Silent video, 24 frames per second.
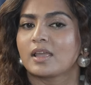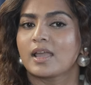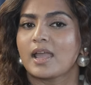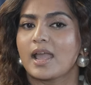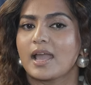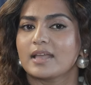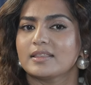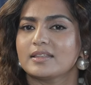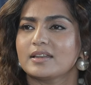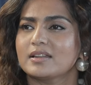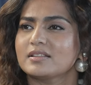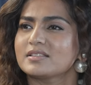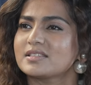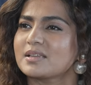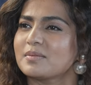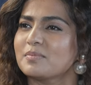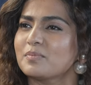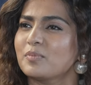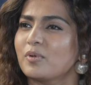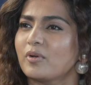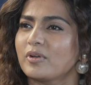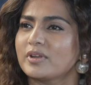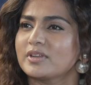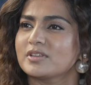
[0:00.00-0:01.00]
And then at some
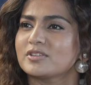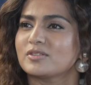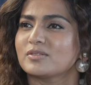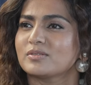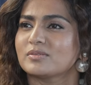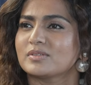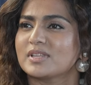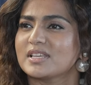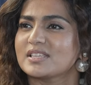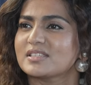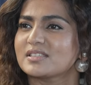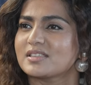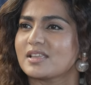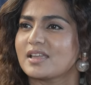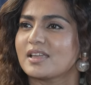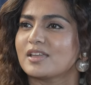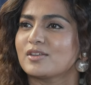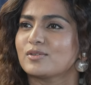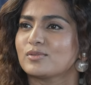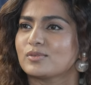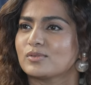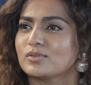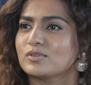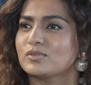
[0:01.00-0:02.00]
point, you know, they say,
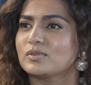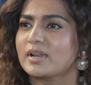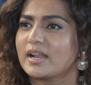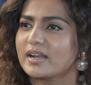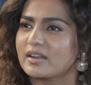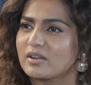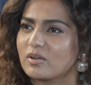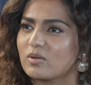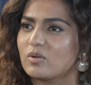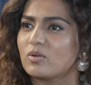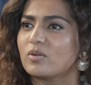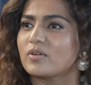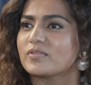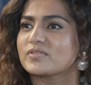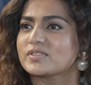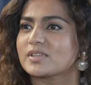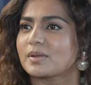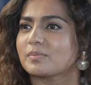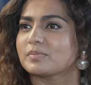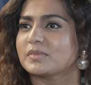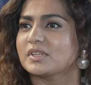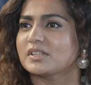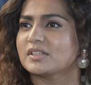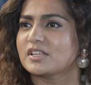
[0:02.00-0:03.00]
you know, you let go of
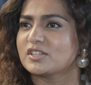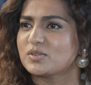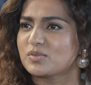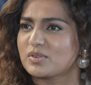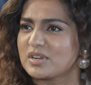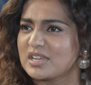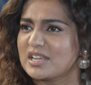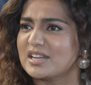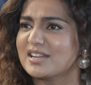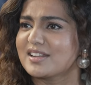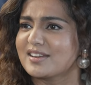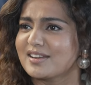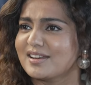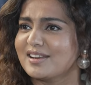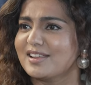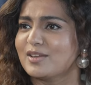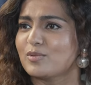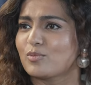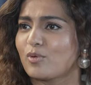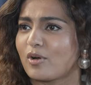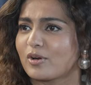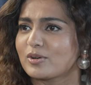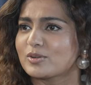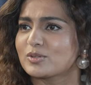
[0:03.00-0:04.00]
something that you really, really
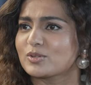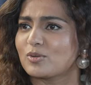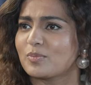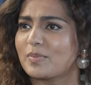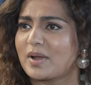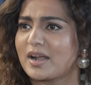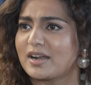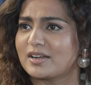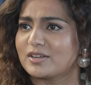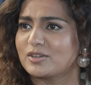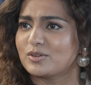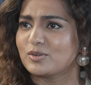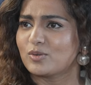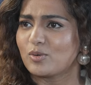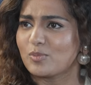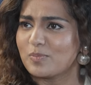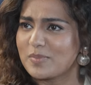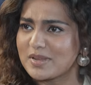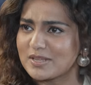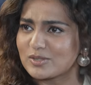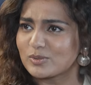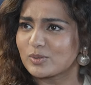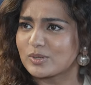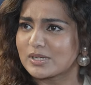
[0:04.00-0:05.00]
want so bad. You don't
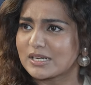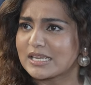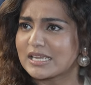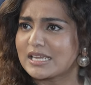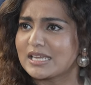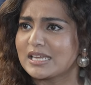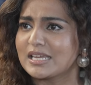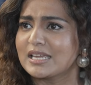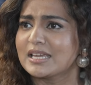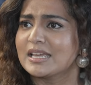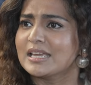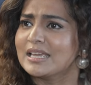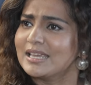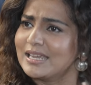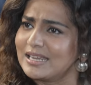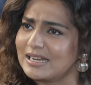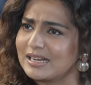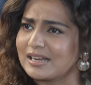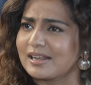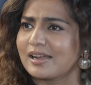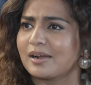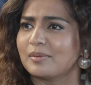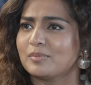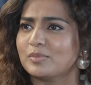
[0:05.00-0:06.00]
be so clingy. It'll
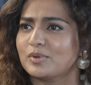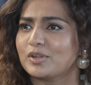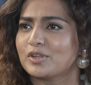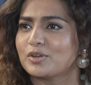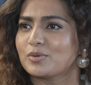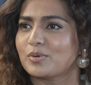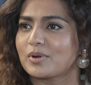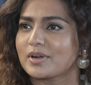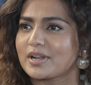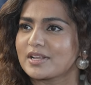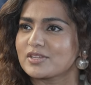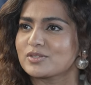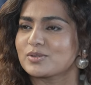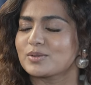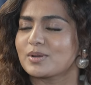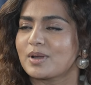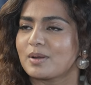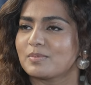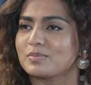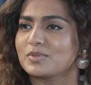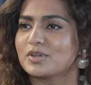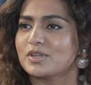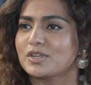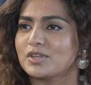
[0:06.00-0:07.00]
come to you. What has to
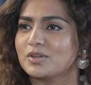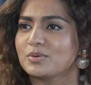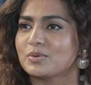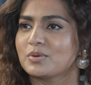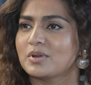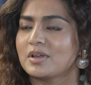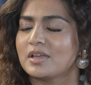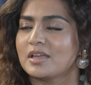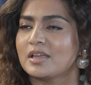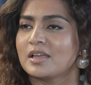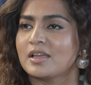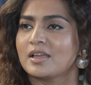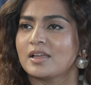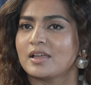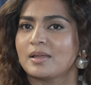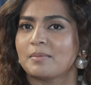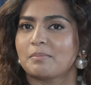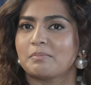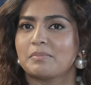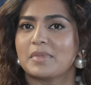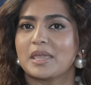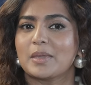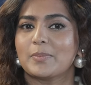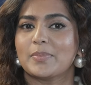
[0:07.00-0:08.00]
come to you?
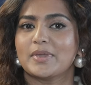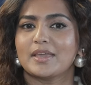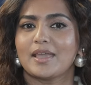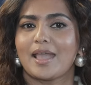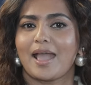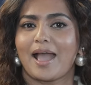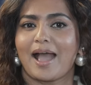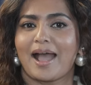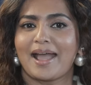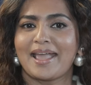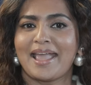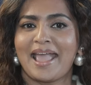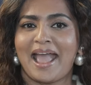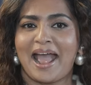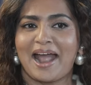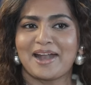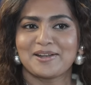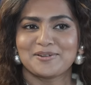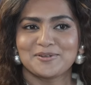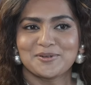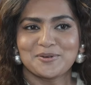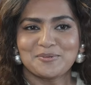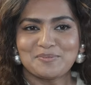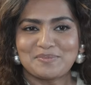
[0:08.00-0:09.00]
Maybe I
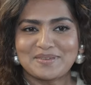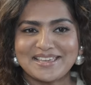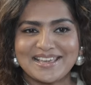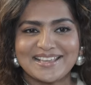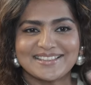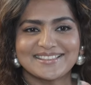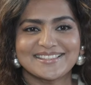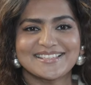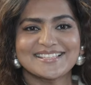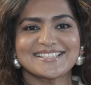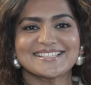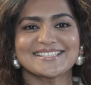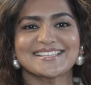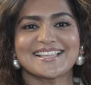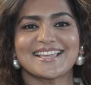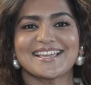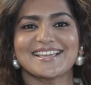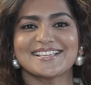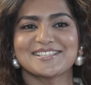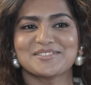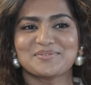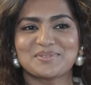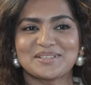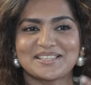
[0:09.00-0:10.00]
had to be at this
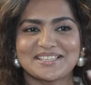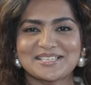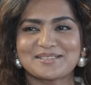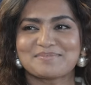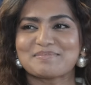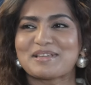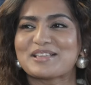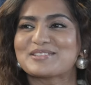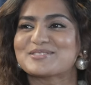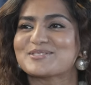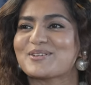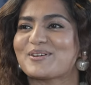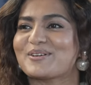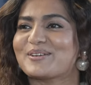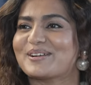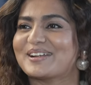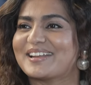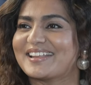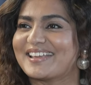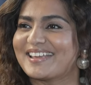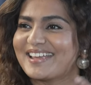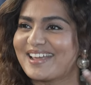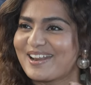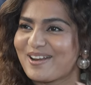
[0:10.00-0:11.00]
age with this
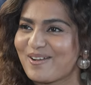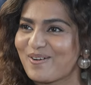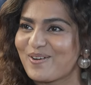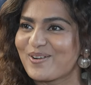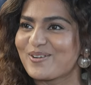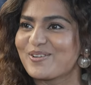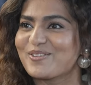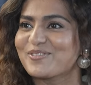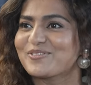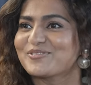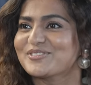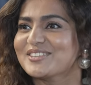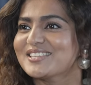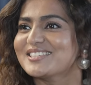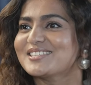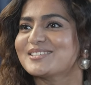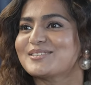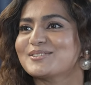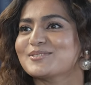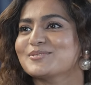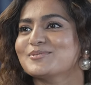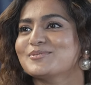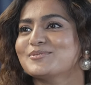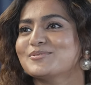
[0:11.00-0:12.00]
maturity and all of this
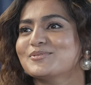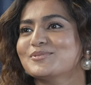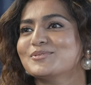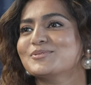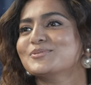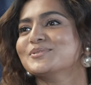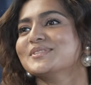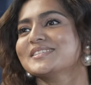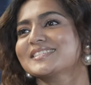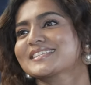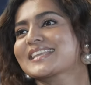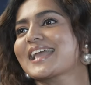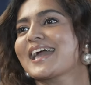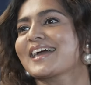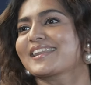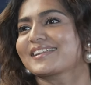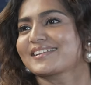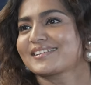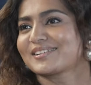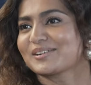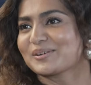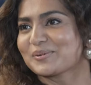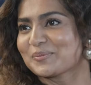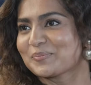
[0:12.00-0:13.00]
to do this
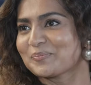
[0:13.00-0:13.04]
character.